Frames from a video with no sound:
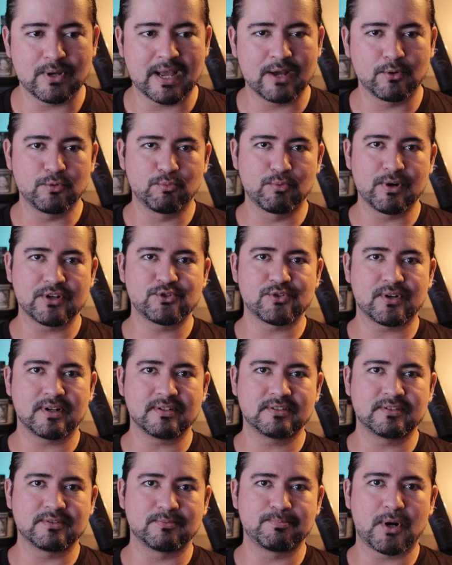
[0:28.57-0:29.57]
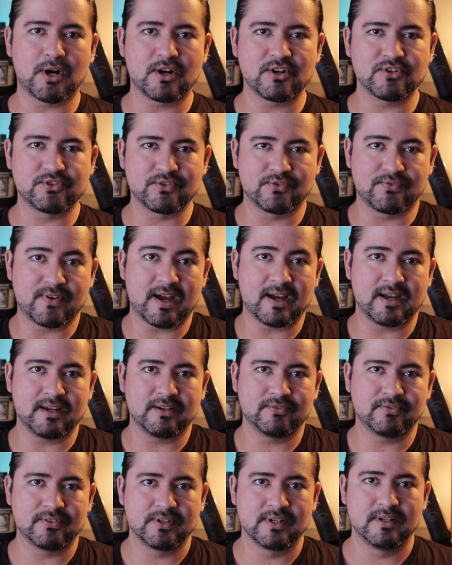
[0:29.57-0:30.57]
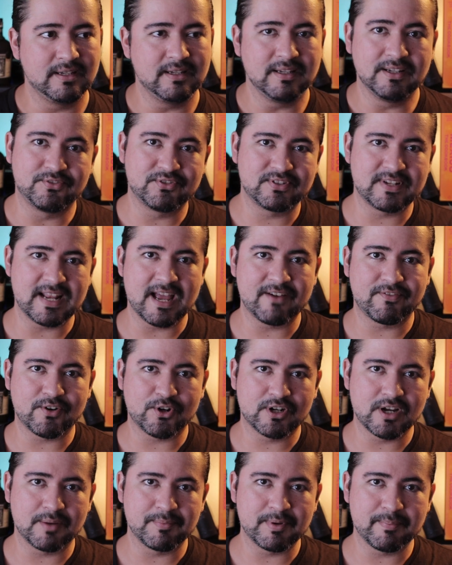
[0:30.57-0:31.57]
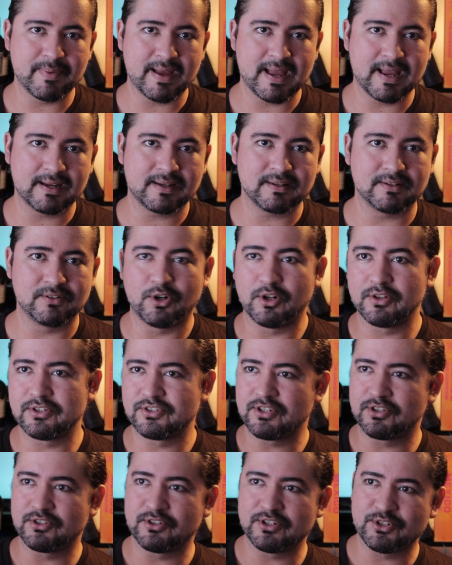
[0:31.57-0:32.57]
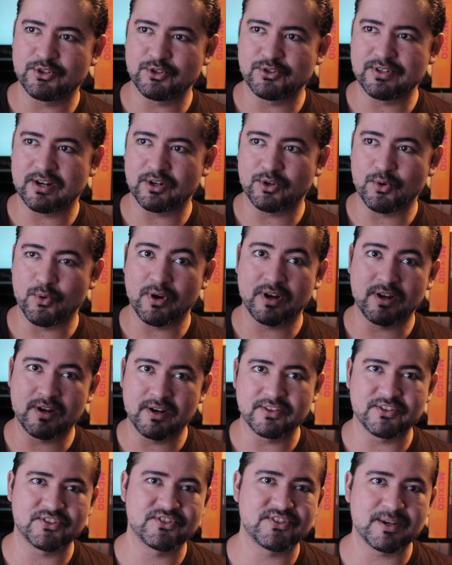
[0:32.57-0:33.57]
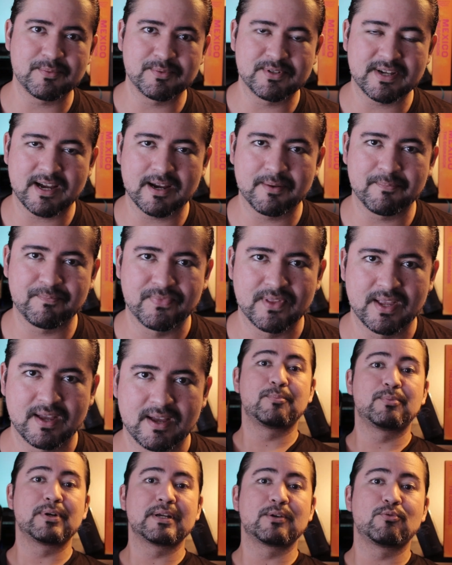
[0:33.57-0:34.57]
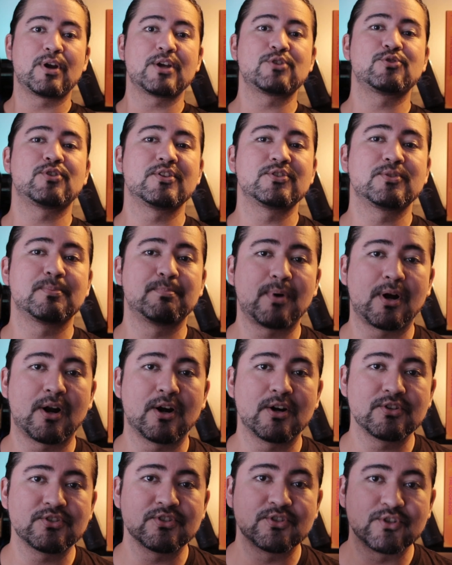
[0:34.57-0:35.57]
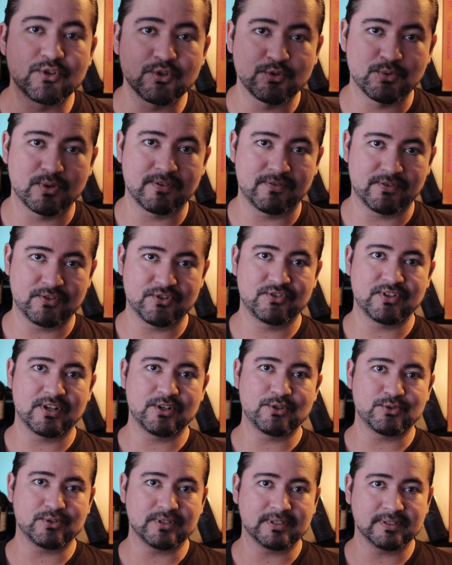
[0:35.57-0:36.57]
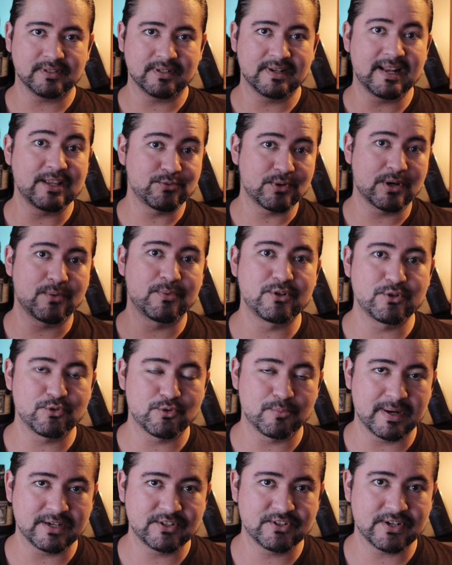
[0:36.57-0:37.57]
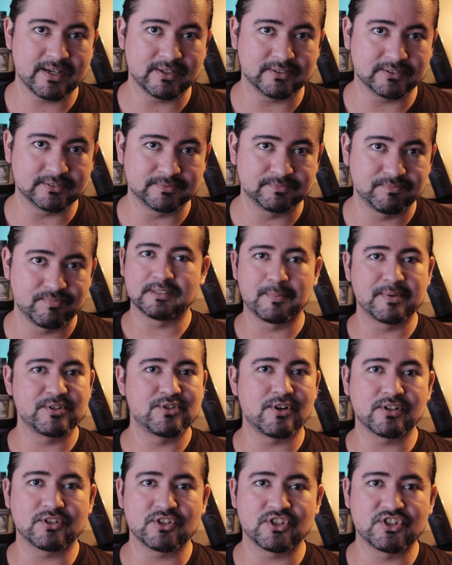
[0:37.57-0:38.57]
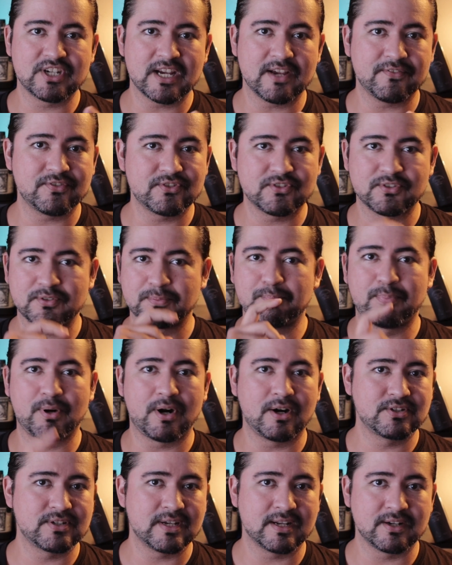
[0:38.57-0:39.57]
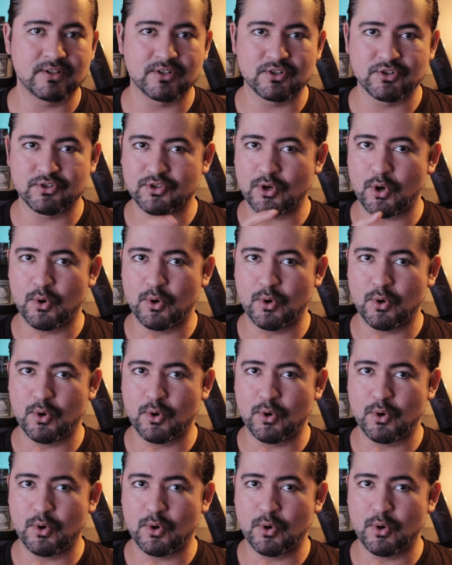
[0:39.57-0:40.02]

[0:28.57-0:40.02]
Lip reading: do restaurants and bars survive if staff aren't coming back and all these other issues that are going on at the same time? How do we bring restaurants and bars into the 21st century? And that's what I want to do in my channel. I'm going to talk to chefs, bartenders,